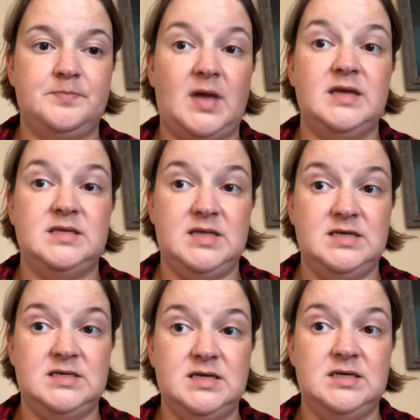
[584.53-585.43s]
They
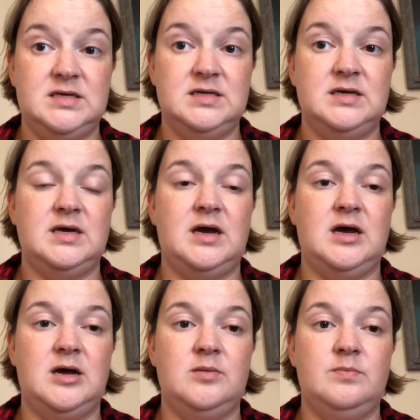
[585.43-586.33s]
did
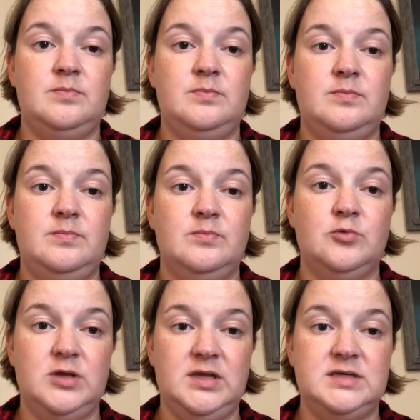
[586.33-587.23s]

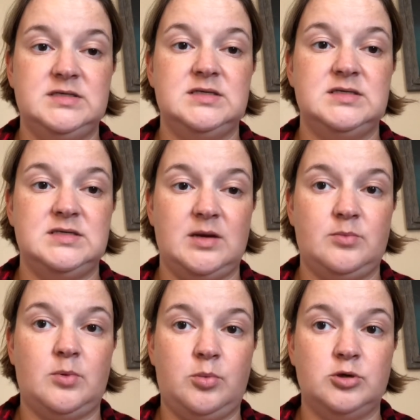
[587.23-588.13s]
release the
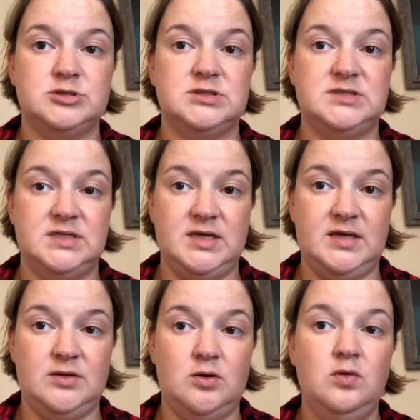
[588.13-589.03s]
September portion today
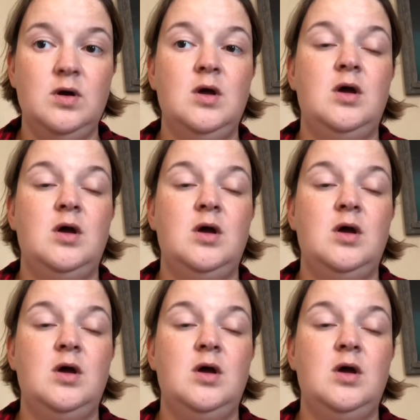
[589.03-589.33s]
though,